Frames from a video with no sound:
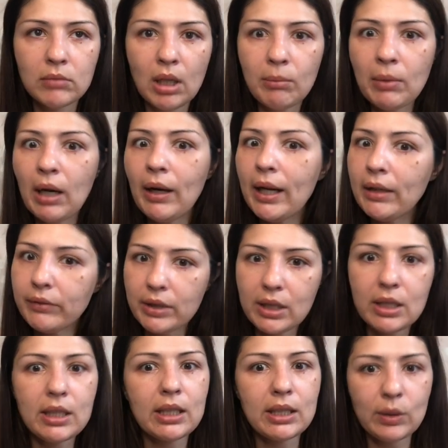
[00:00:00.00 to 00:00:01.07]
about every
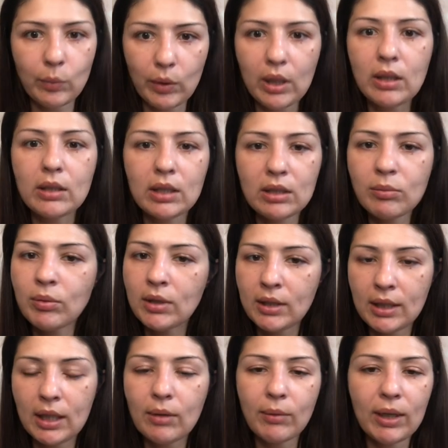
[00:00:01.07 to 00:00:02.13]
6 weeks, let's put it
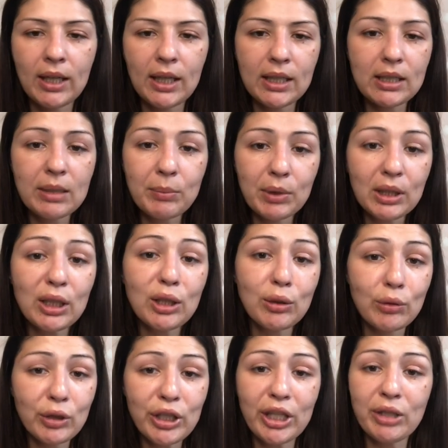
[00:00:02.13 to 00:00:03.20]
that way. I typically
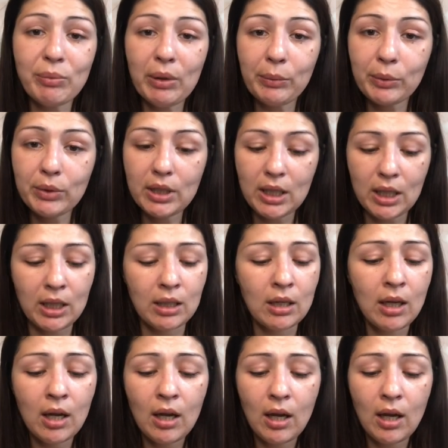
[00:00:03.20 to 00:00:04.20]
do change my routine.